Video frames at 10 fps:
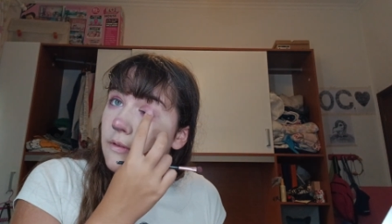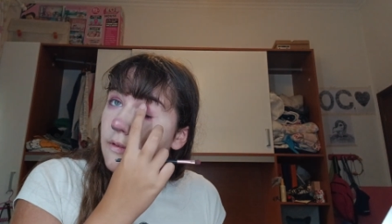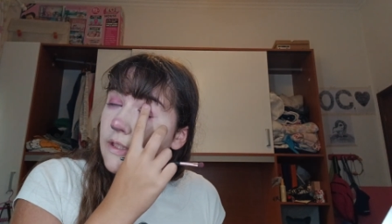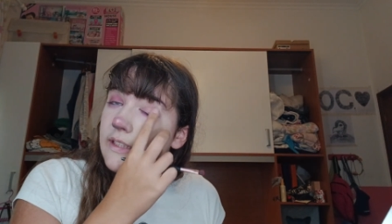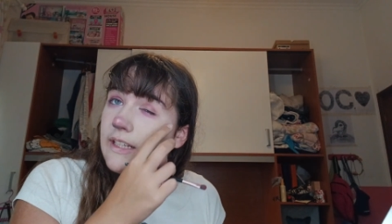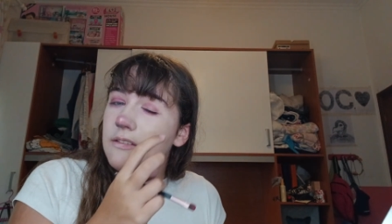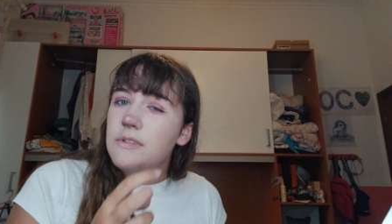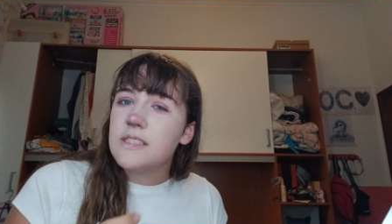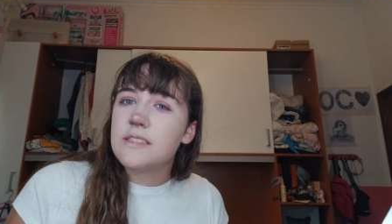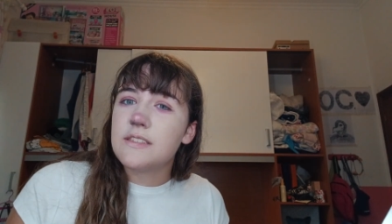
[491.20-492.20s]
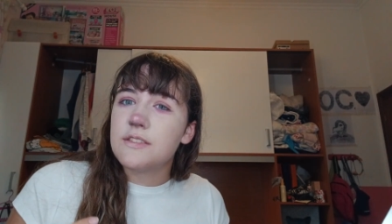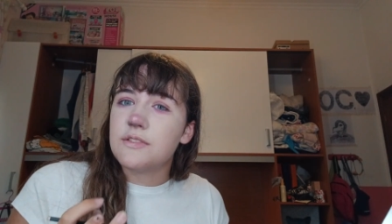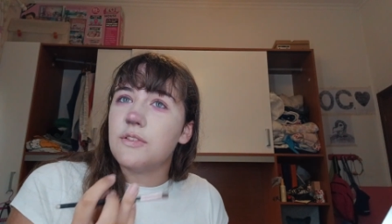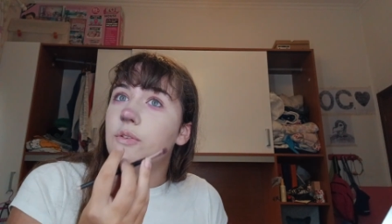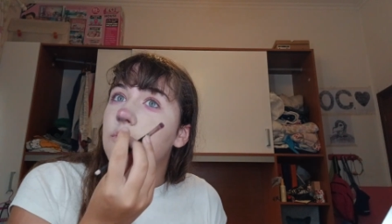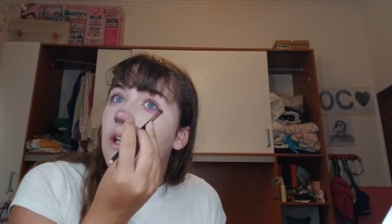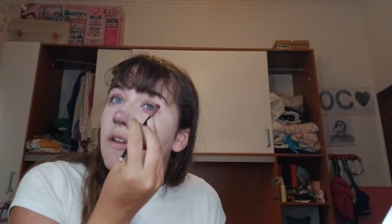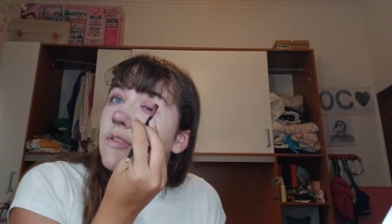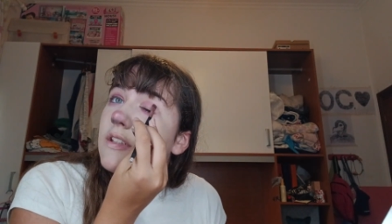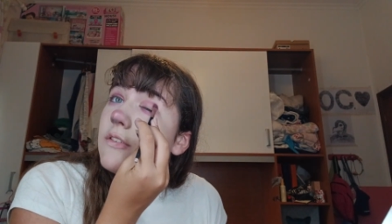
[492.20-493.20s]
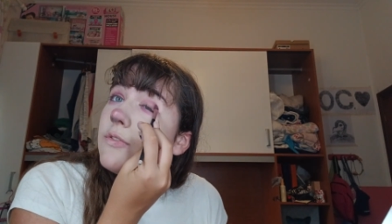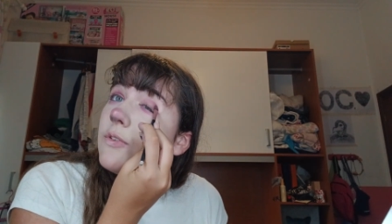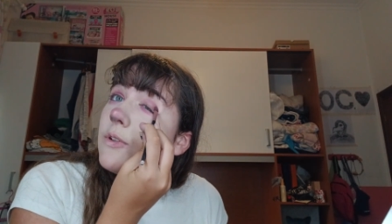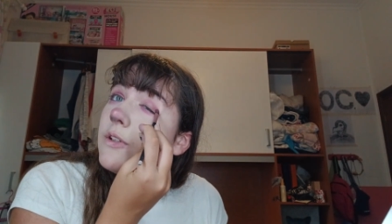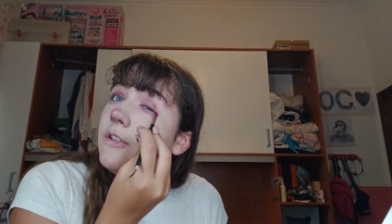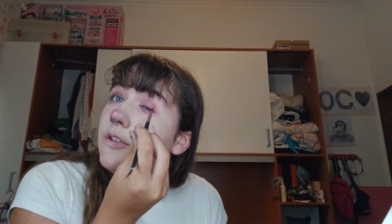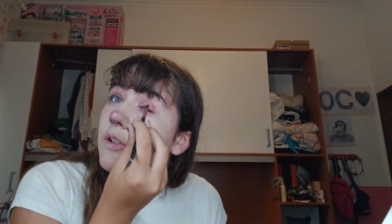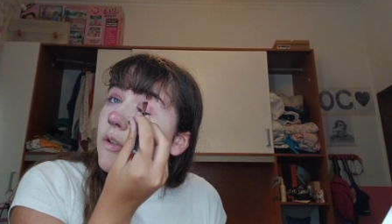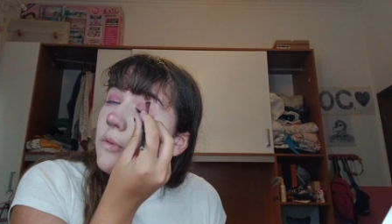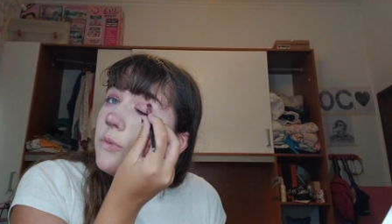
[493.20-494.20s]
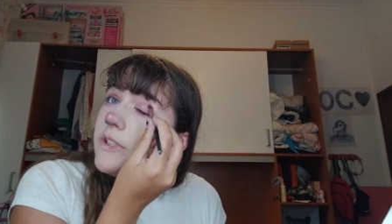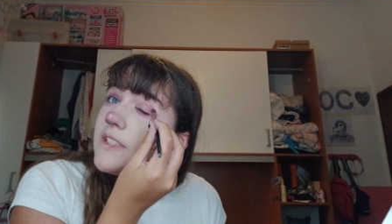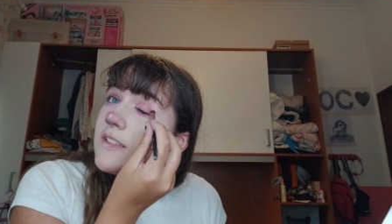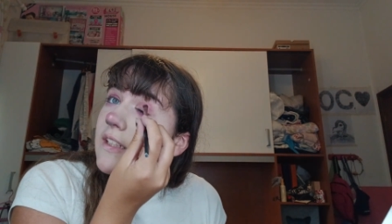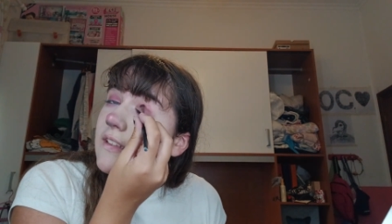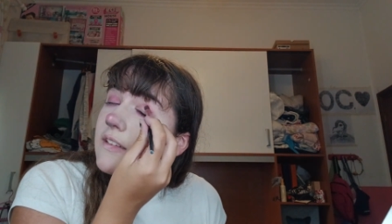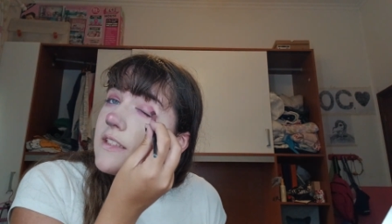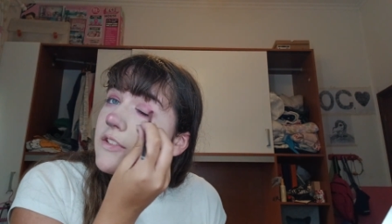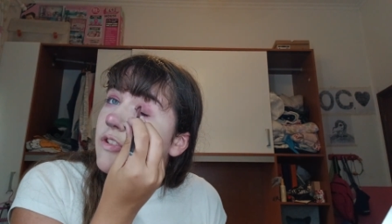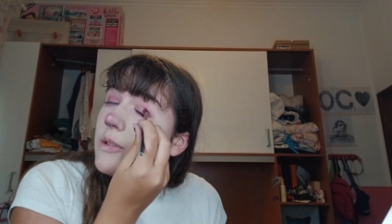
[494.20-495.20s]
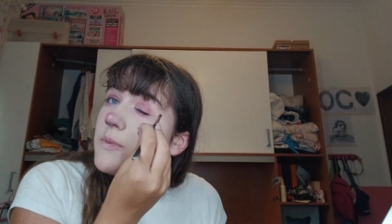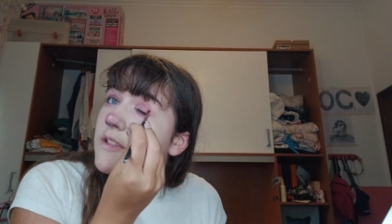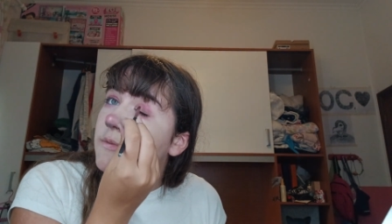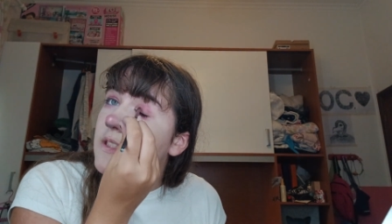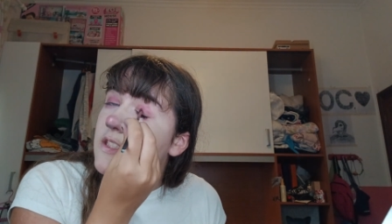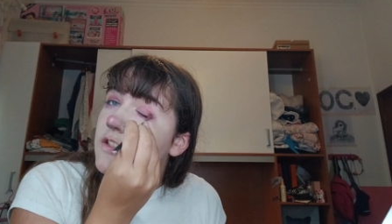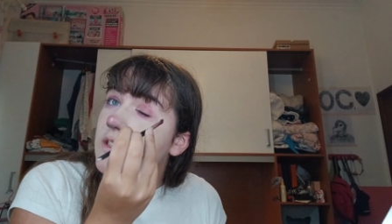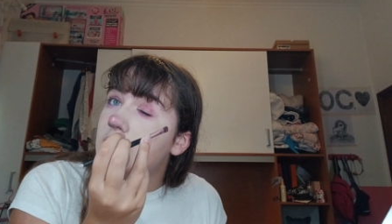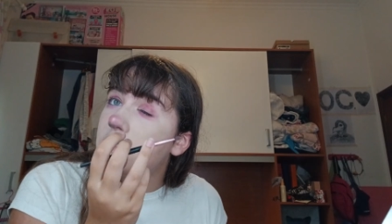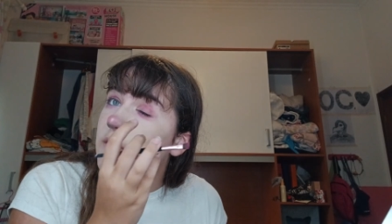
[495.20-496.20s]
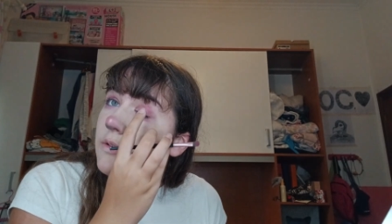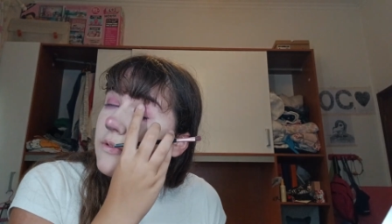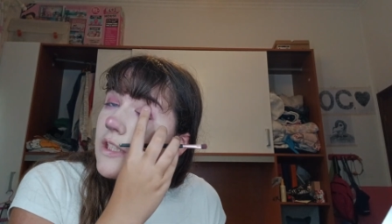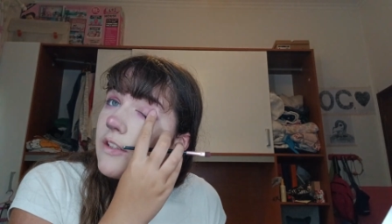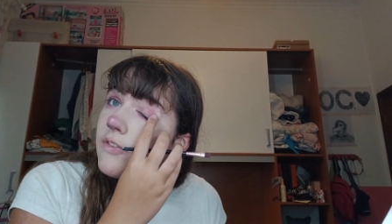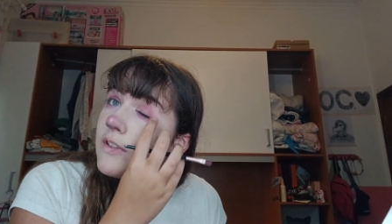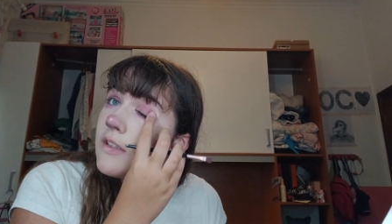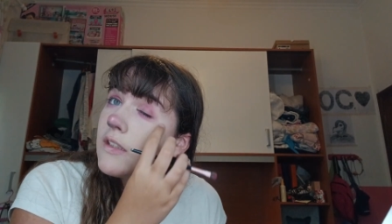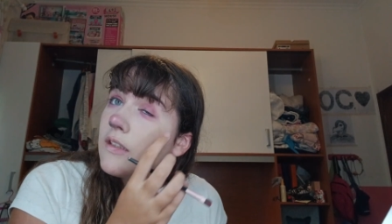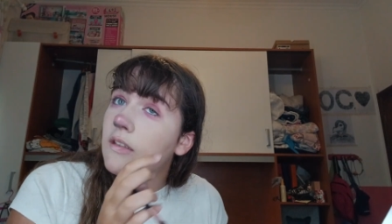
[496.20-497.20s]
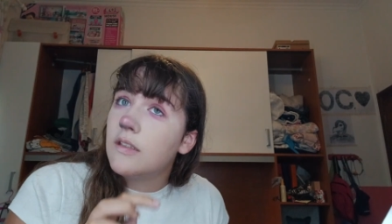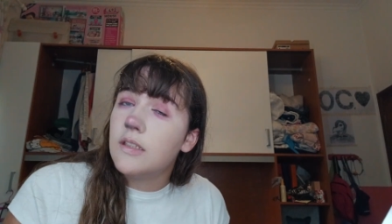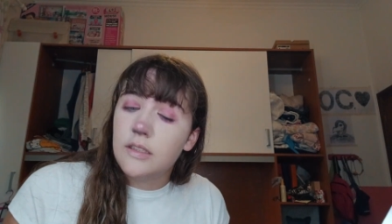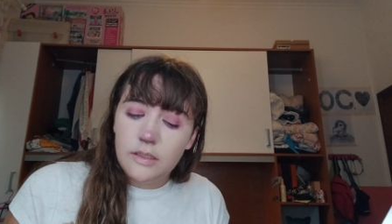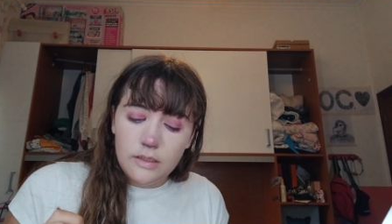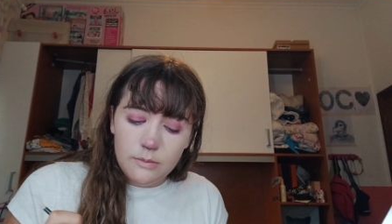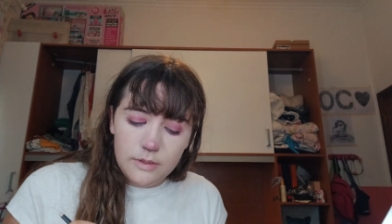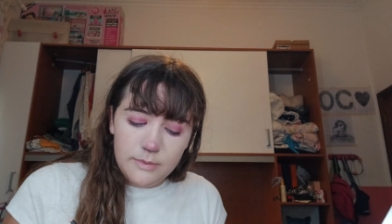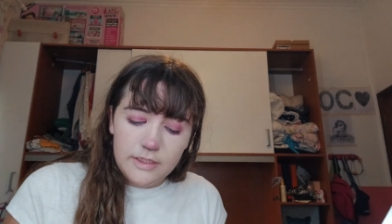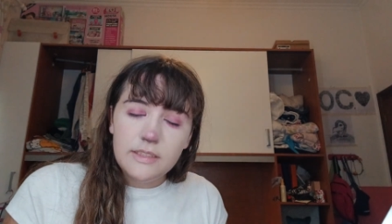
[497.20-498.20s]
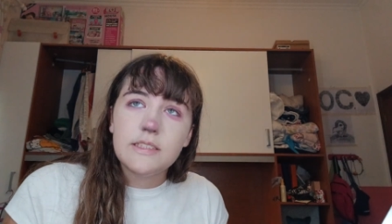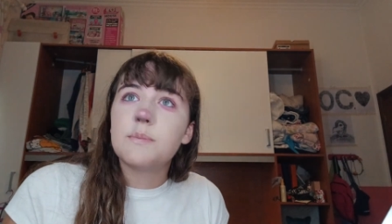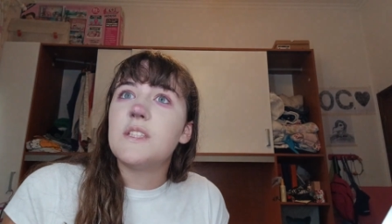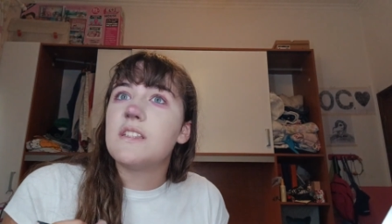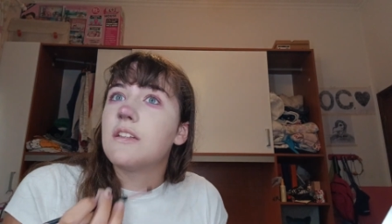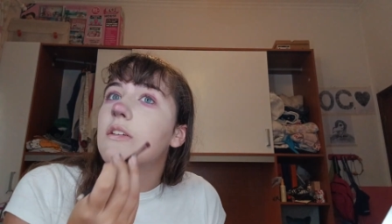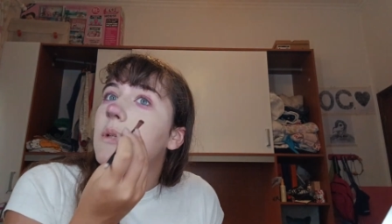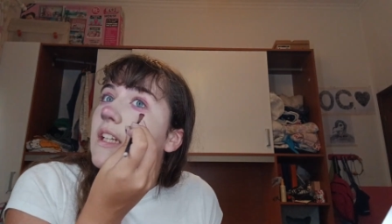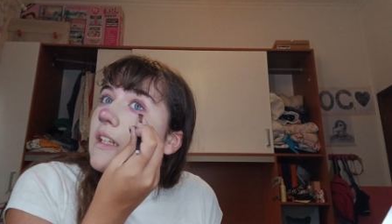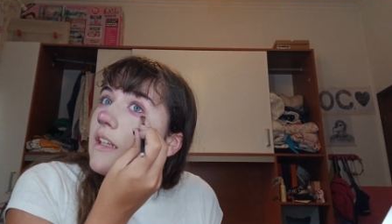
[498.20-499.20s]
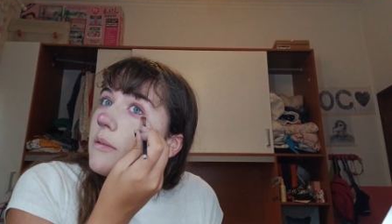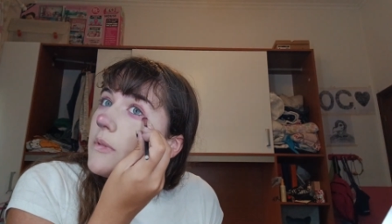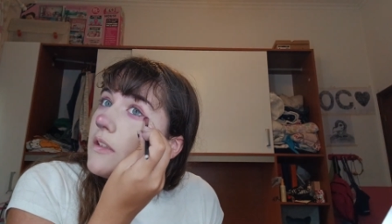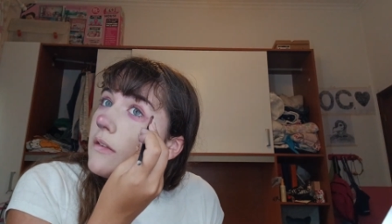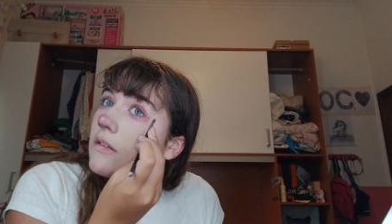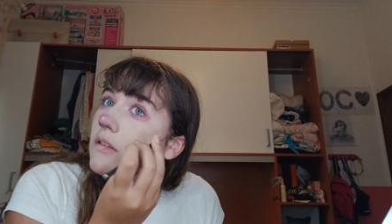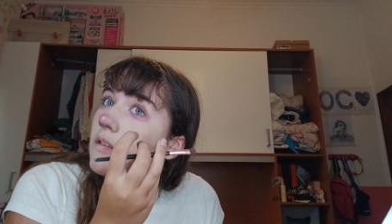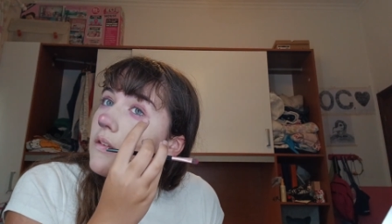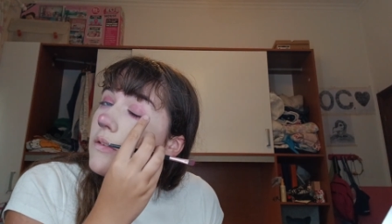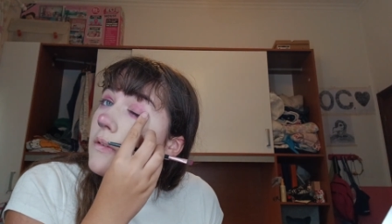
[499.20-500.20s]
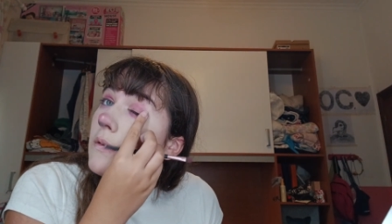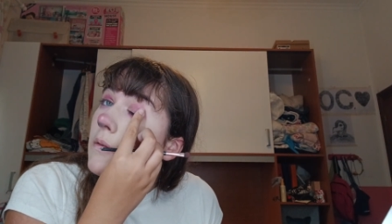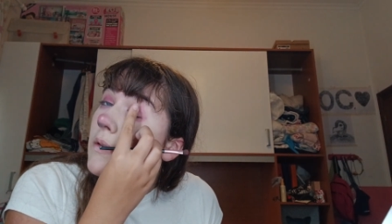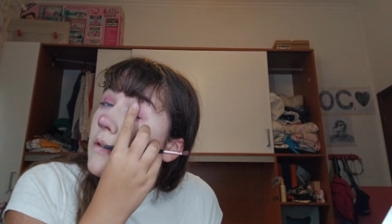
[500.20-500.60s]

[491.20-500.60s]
Okay, that was so graphic for no reason. That description was just so graphic. But I mean, it's basic human anatomy, so